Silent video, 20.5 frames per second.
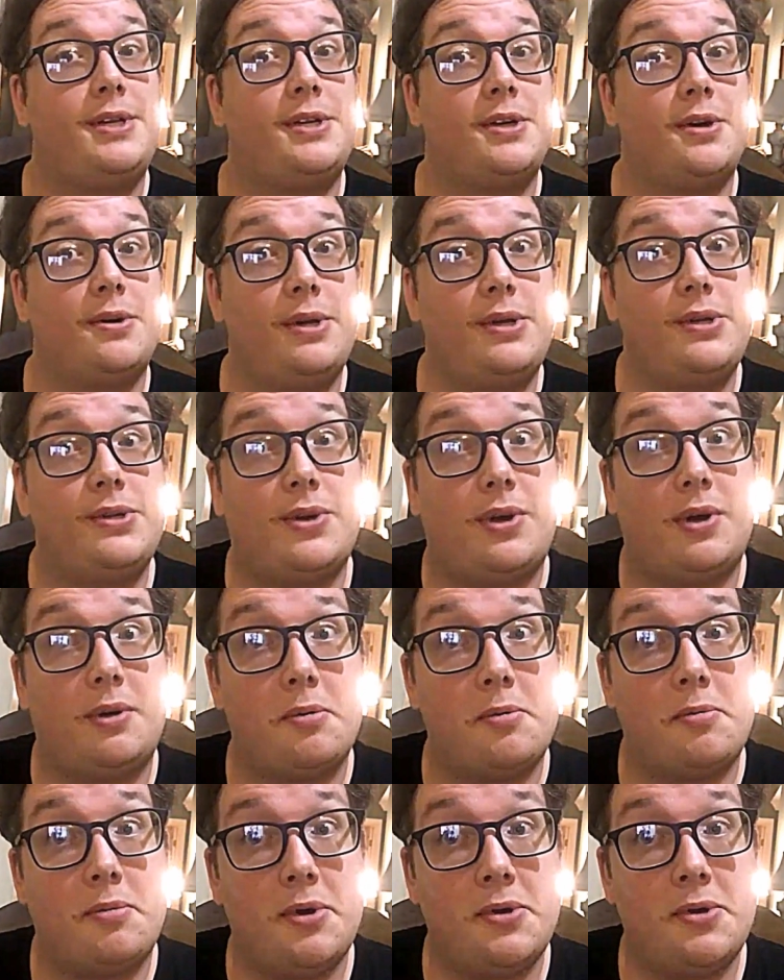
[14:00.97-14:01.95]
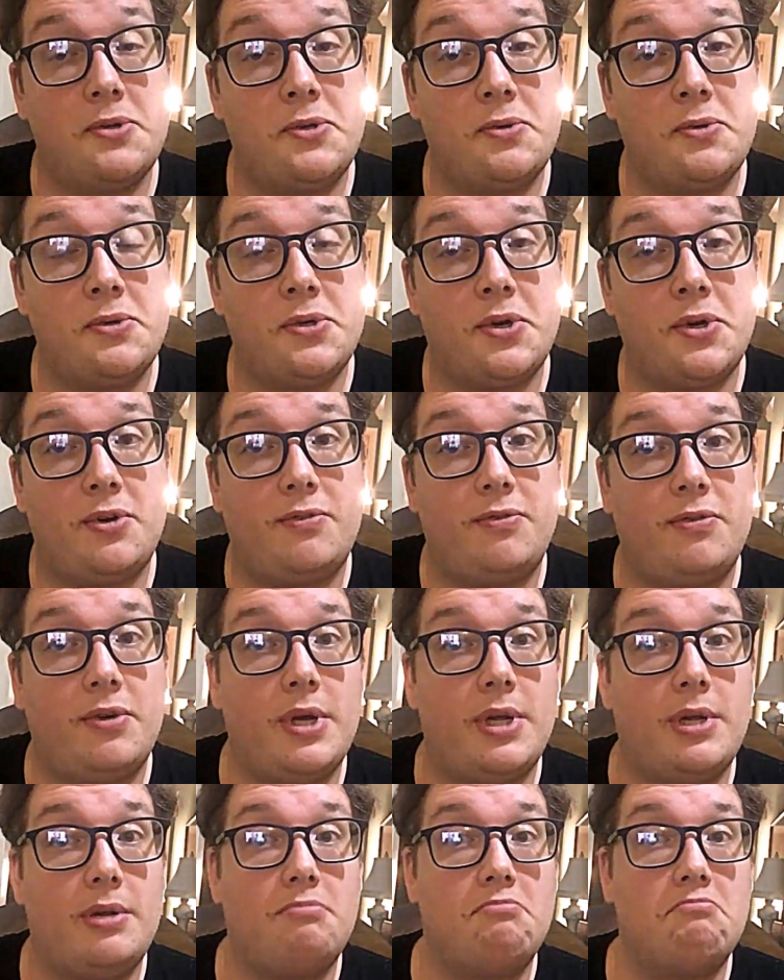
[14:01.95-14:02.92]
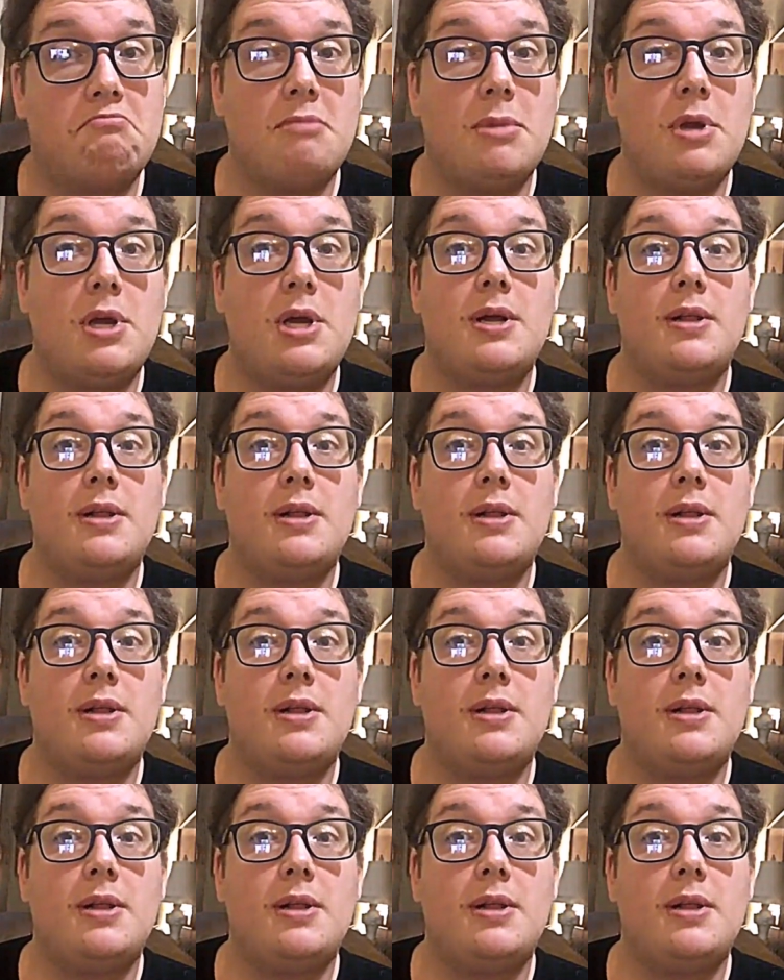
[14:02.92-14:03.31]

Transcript: Did Tony Stark propose to his girlfriend?